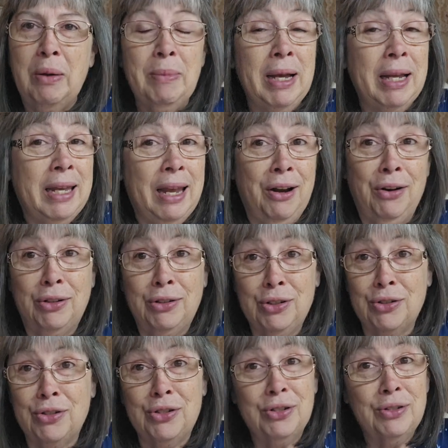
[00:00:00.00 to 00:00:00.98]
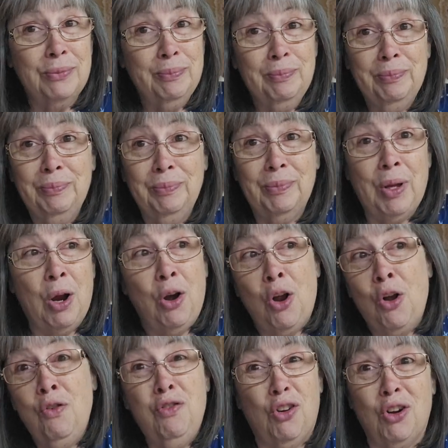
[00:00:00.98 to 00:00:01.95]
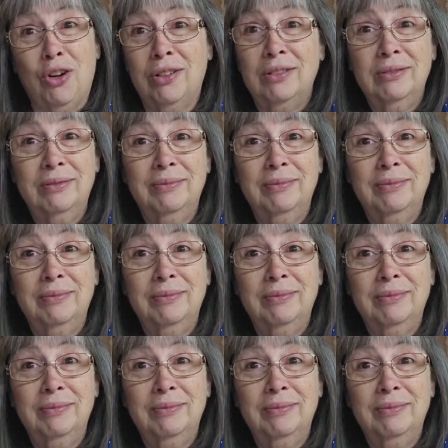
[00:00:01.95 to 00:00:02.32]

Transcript: and my characters are over.